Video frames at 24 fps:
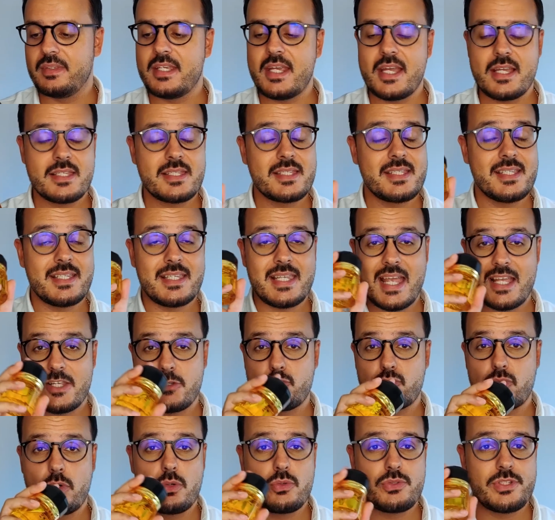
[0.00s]
Yes, this
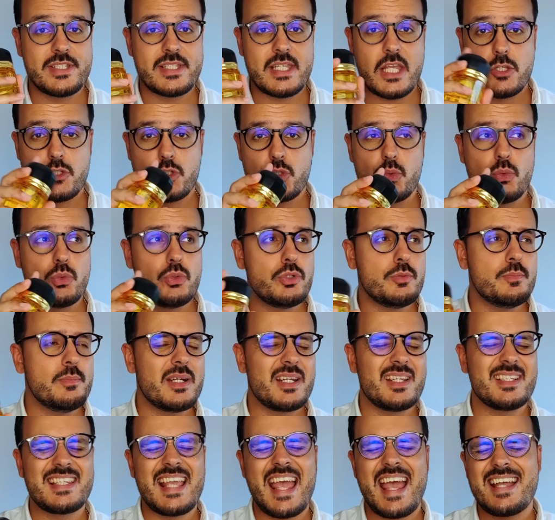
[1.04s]
has rose, this has oud,
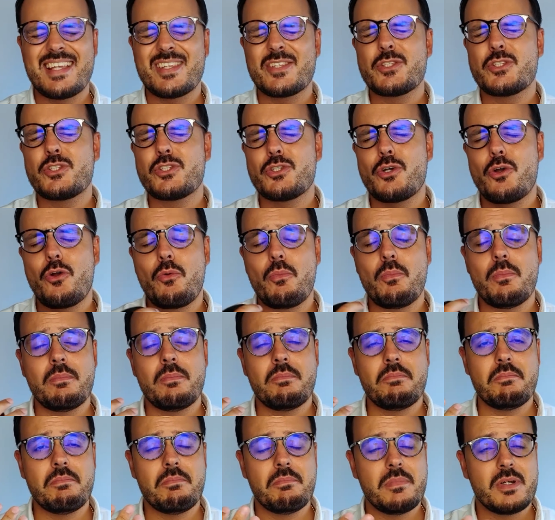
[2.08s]
but it has so
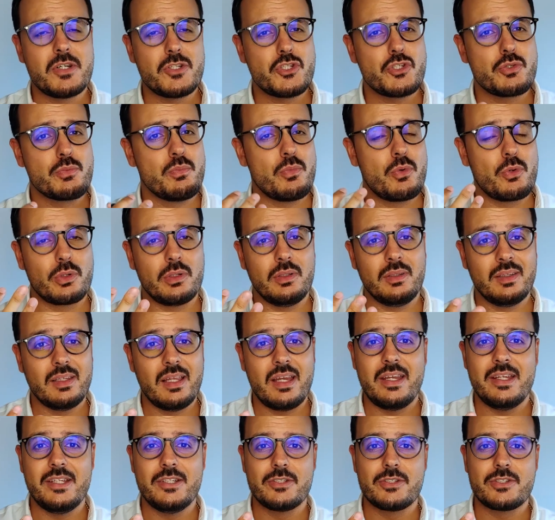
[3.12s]
much more
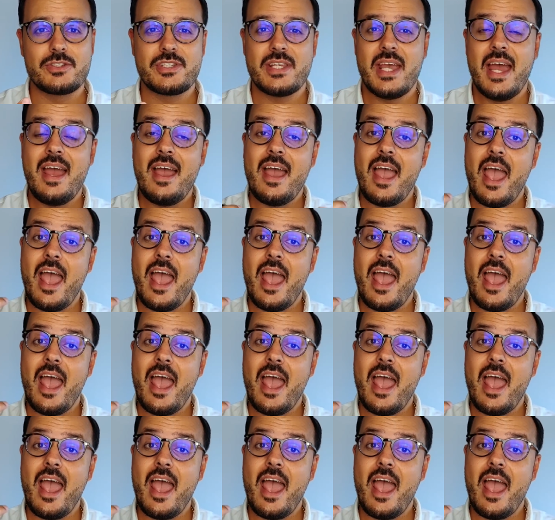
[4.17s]
layers.